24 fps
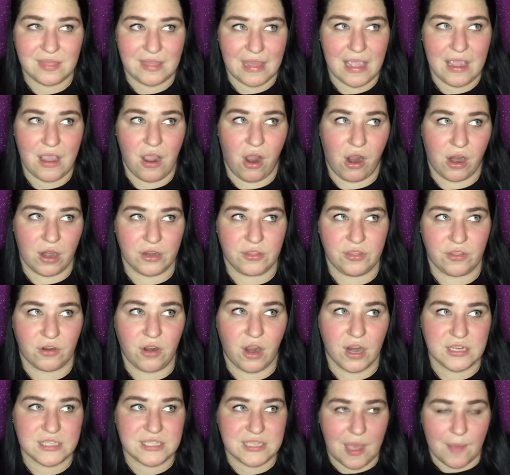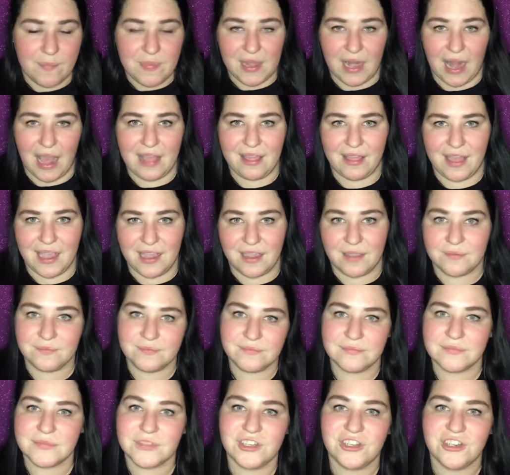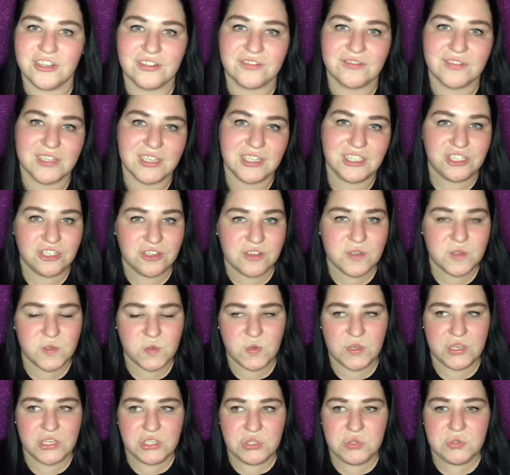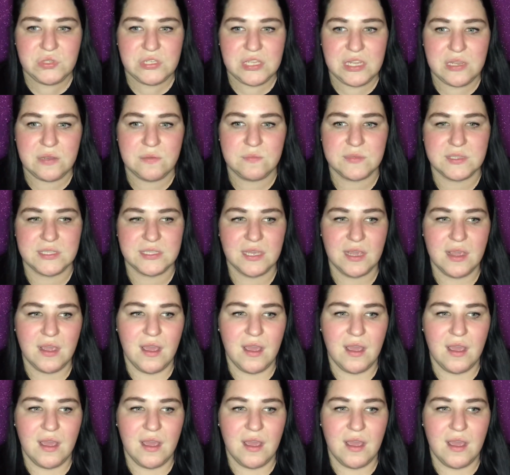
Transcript: There are some that I like couldn't really choose between two teams.